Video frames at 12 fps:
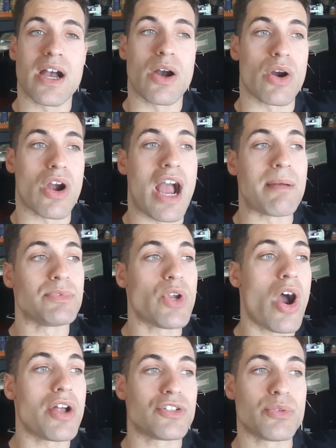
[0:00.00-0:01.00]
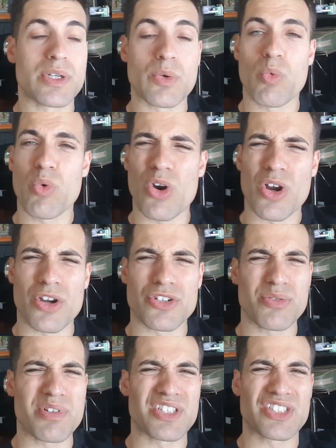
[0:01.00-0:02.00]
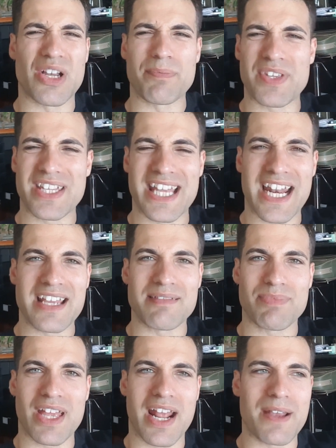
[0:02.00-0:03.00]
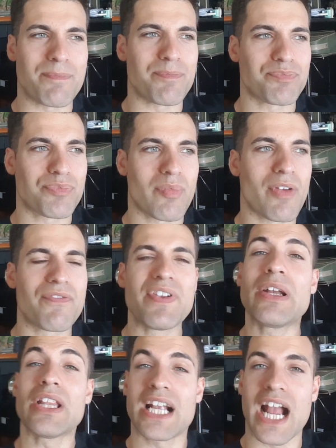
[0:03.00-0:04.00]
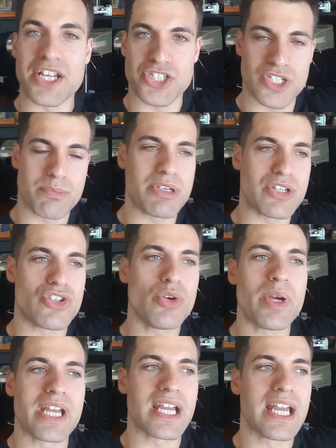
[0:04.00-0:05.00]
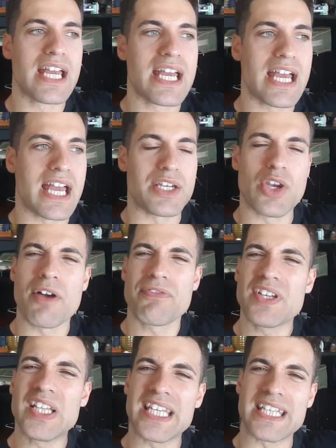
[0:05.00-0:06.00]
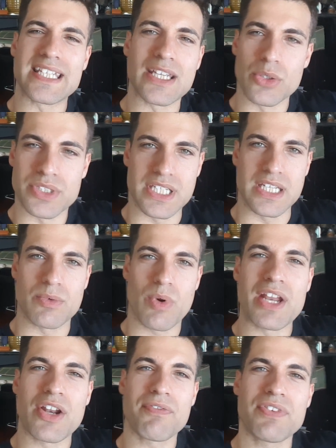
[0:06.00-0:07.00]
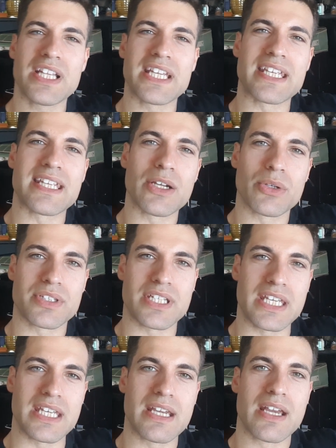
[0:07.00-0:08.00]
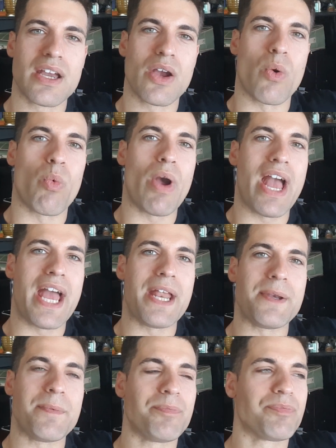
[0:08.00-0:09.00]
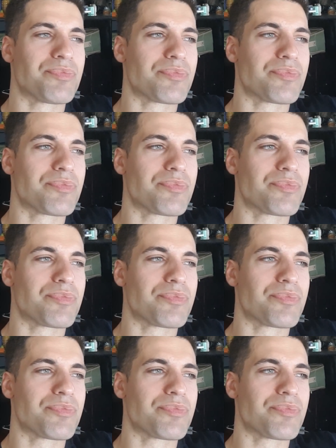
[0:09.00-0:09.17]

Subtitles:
or I'm not doing work or doing something that I feel like I should be doing, and not feeling guilty, right? Not feeling guilty when